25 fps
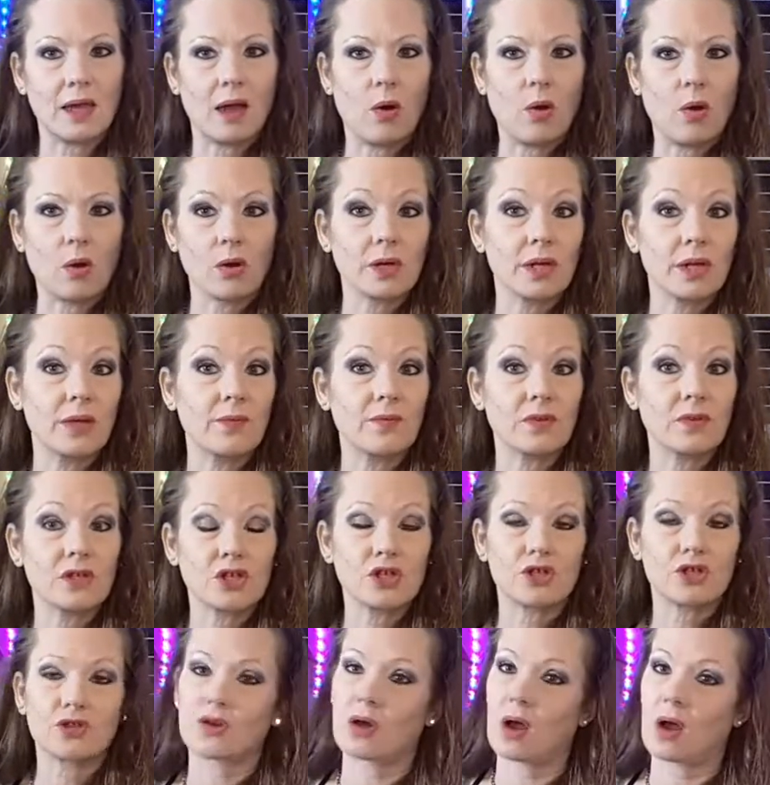or even
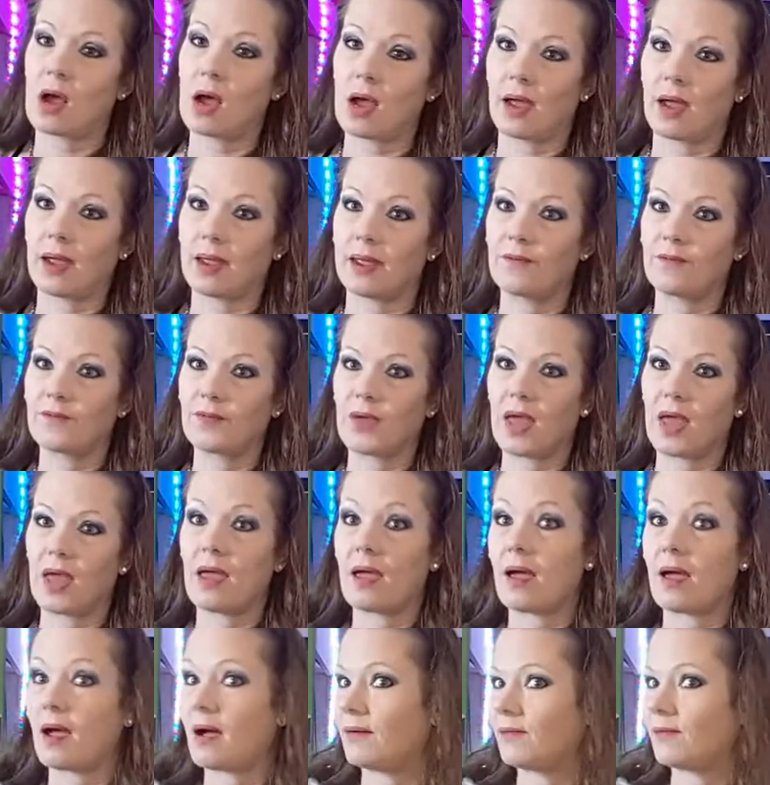to try.
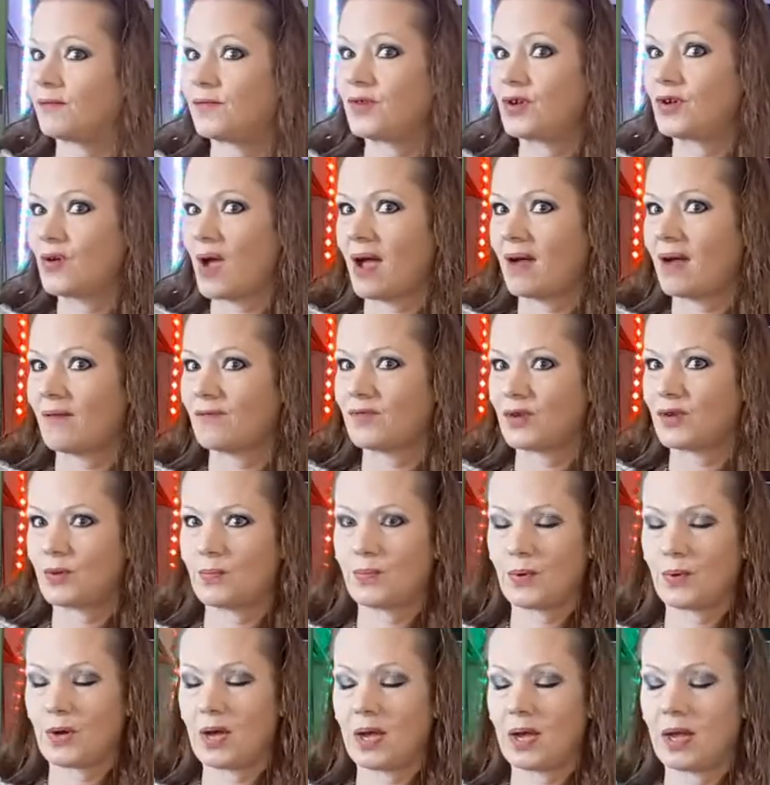If you have your
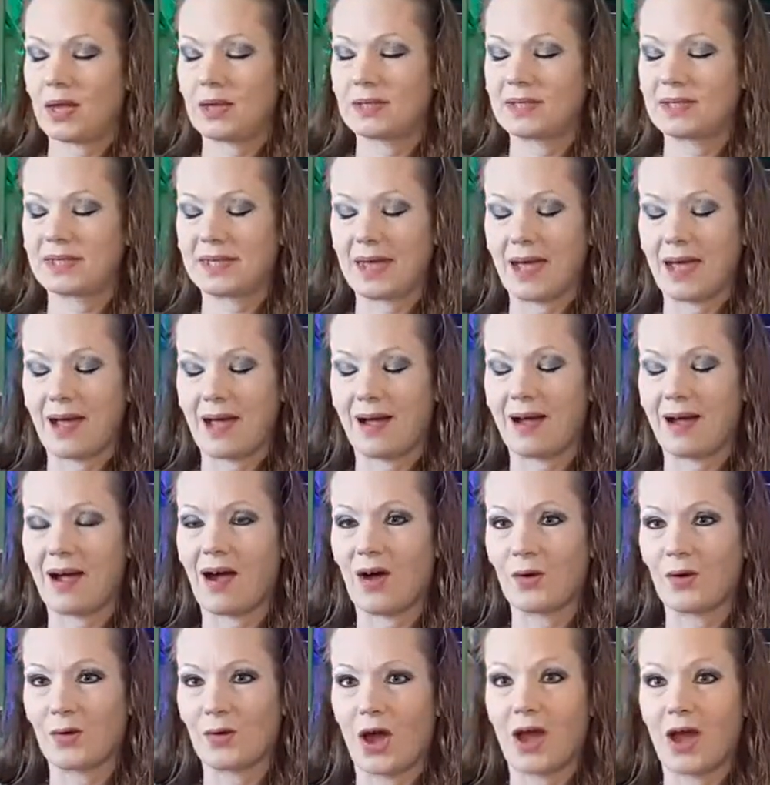breeds,
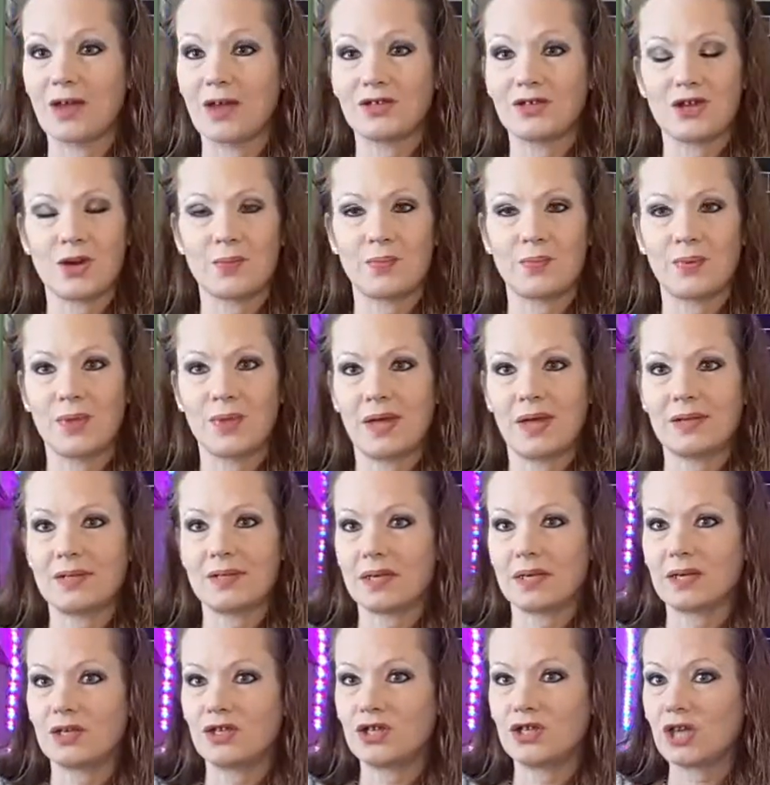yeah, I start
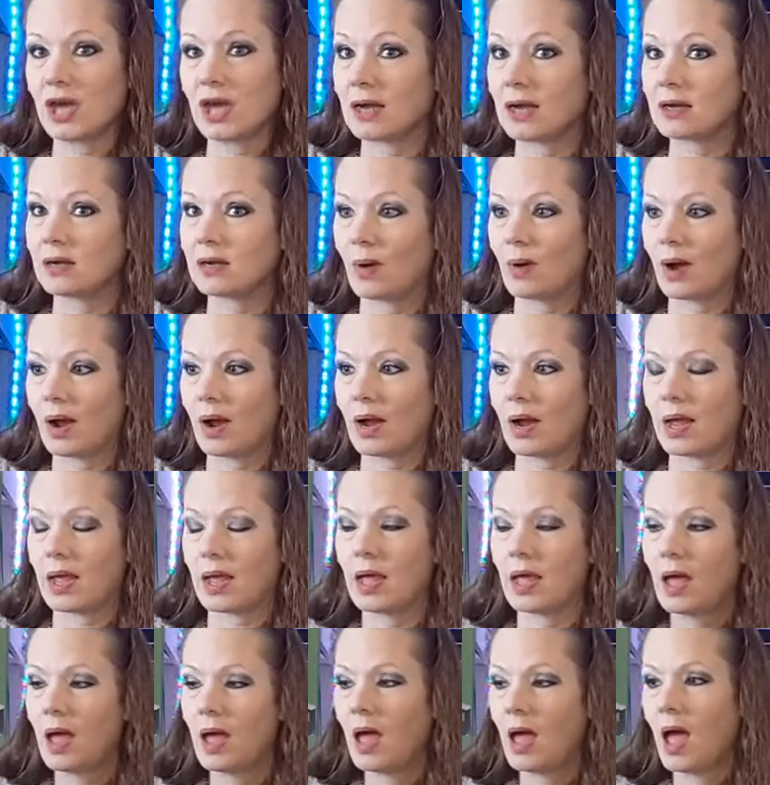planting in
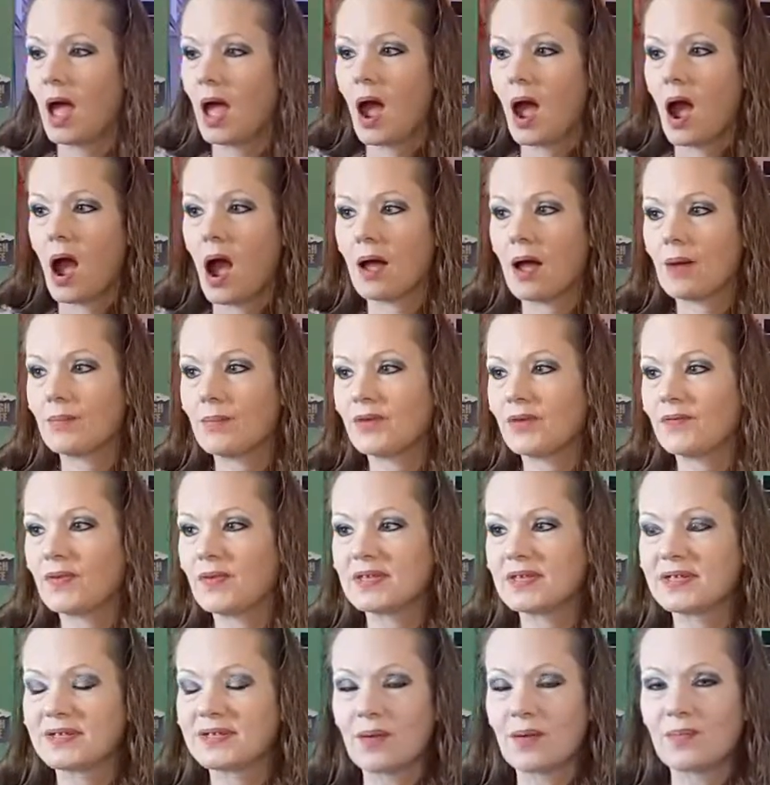January. If
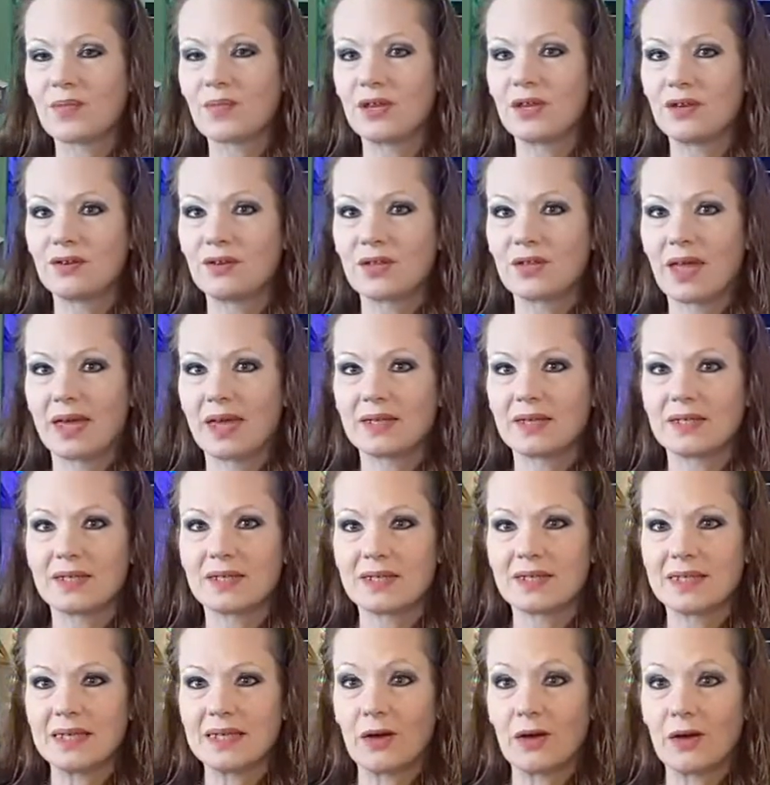it's something you'd like
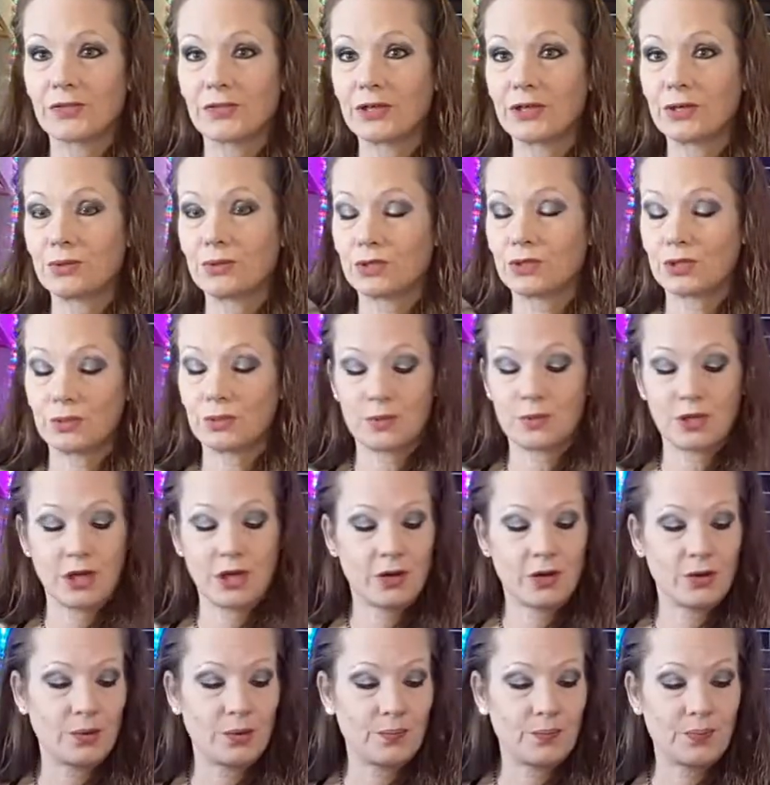to see on the YouTube
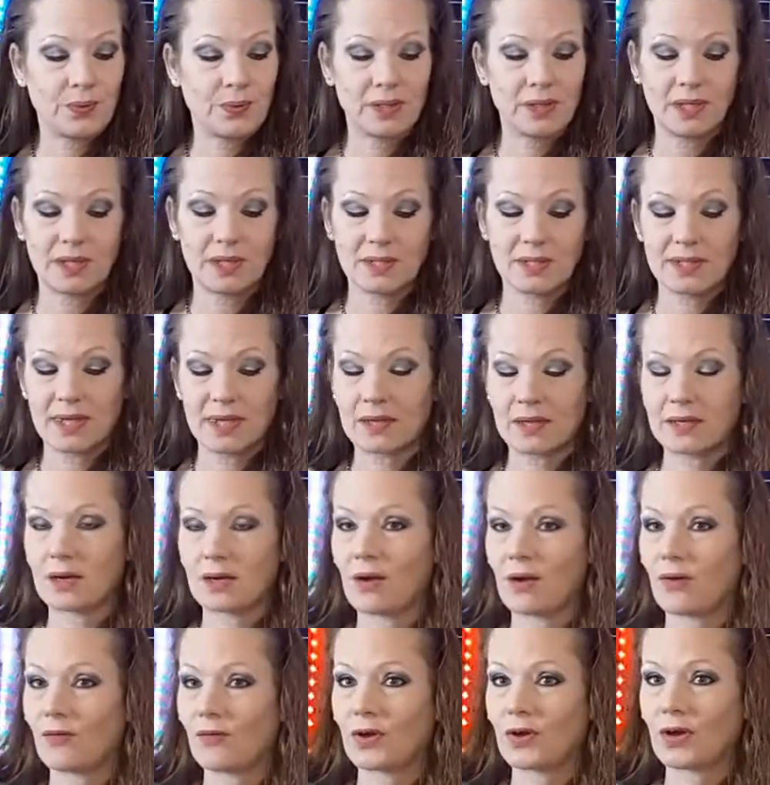channel, please send
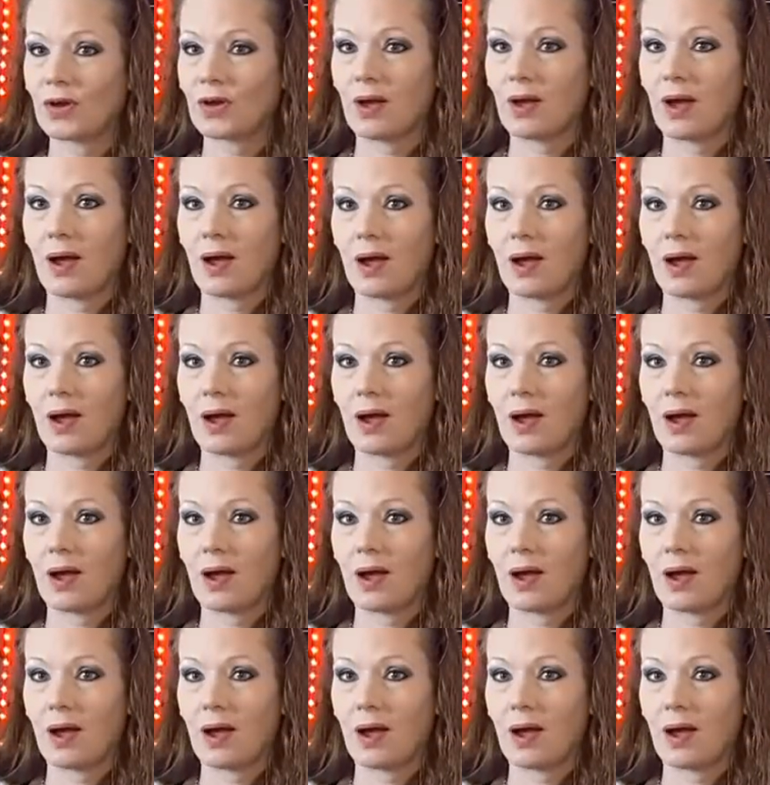it over